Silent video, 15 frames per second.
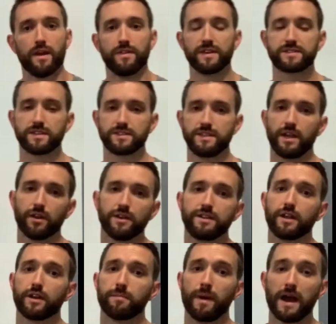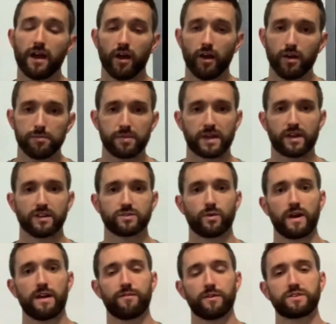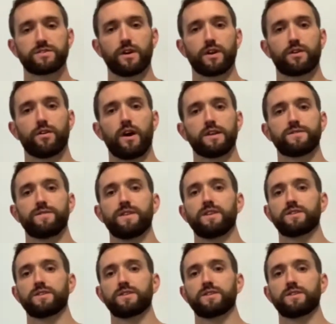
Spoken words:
This is near and dear to my heart because when I first started CrossFit,